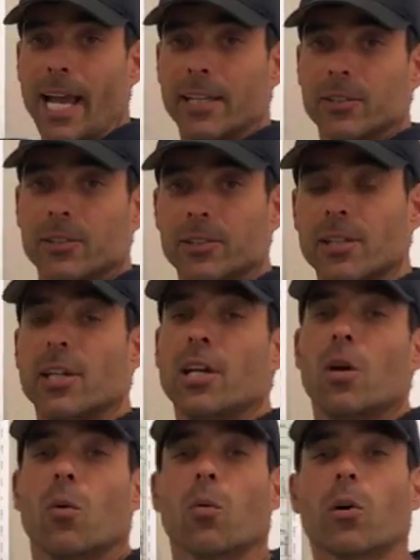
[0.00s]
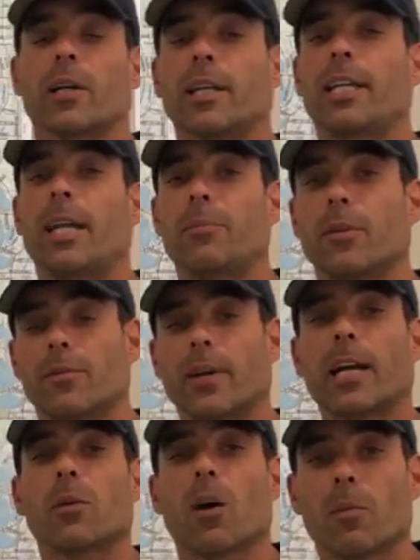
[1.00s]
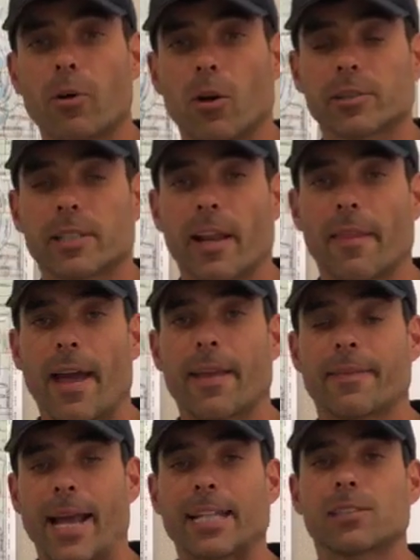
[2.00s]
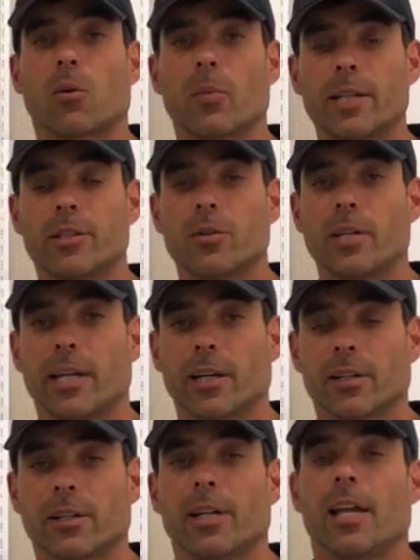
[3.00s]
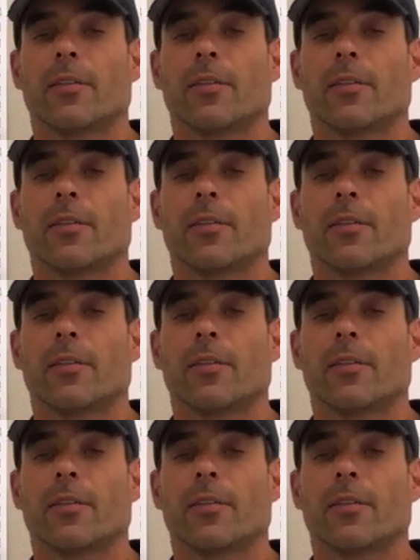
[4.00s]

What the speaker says: hazards. We're going to keep you very well posted on that. That's what we do here.